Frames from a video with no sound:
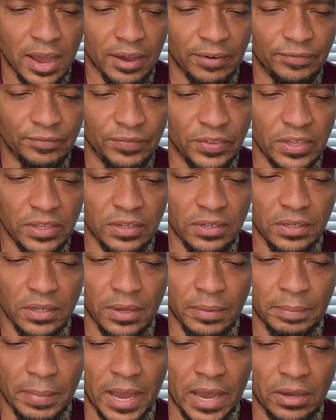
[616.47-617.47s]
feel
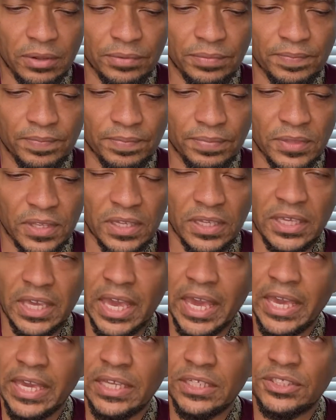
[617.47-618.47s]
about the
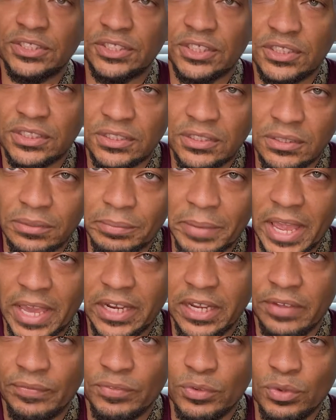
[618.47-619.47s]
cage system,
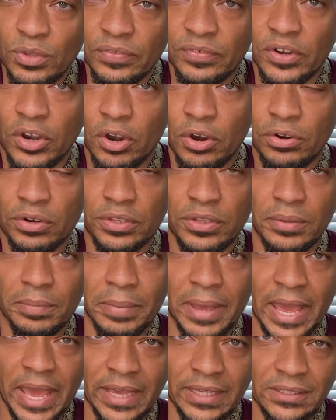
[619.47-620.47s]
and if you even heard of the
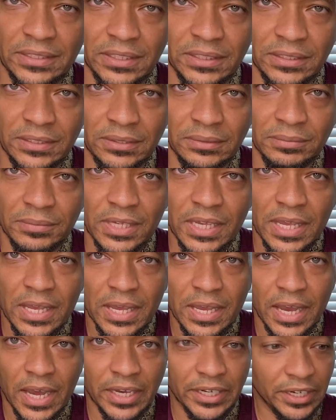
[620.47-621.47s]
bag system.
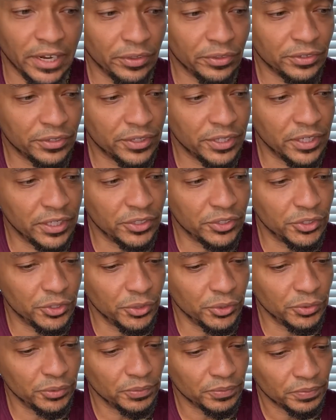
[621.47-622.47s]
Another thing
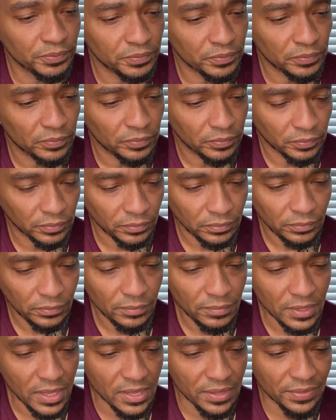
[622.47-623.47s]
too
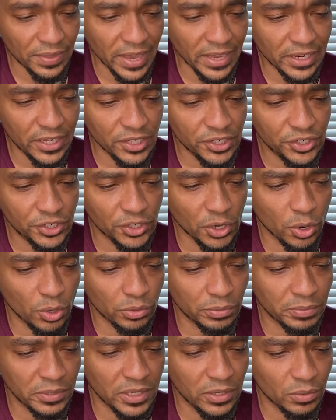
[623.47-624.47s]
that he
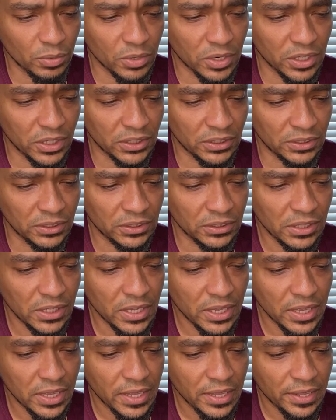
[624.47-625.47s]
showed me was,
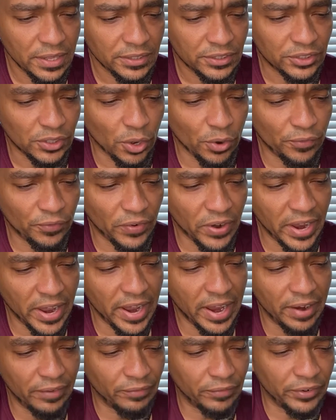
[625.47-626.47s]
so for
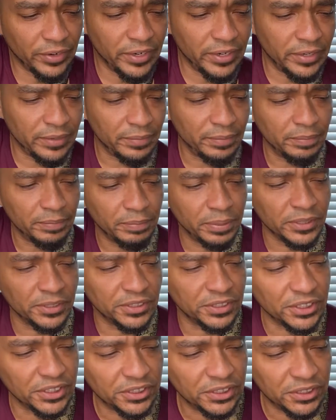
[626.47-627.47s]
every
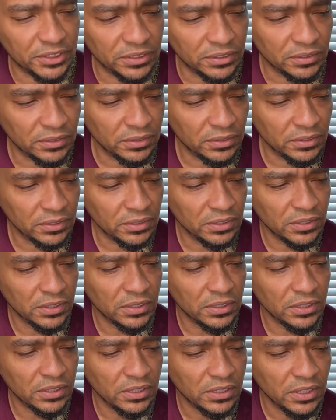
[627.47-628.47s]
position,
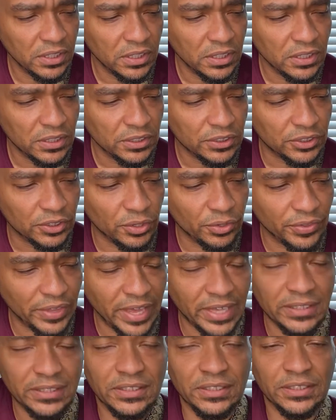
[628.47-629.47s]
so
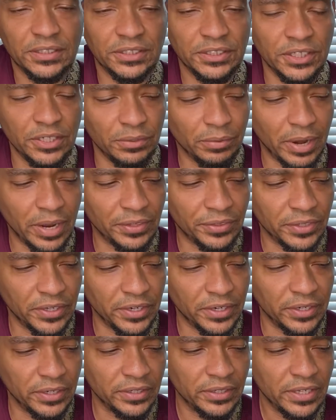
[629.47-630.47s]
that's the C right
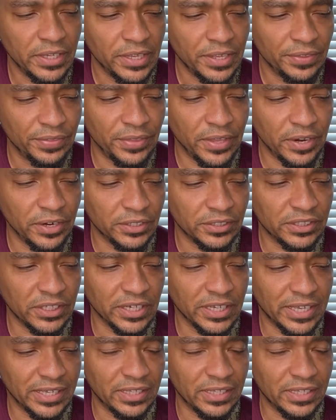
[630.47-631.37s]
there, there's a